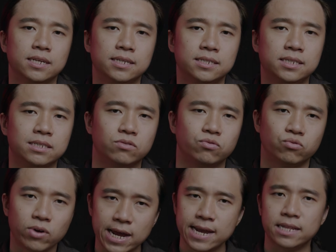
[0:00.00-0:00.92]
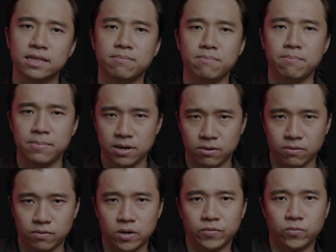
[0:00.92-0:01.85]
sits right in the
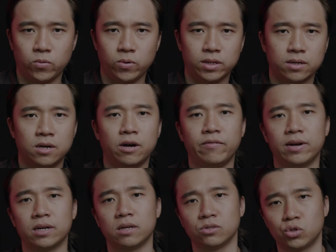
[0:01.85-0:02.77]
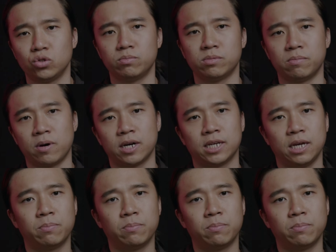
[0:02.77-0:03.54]
middle of what the current consumer market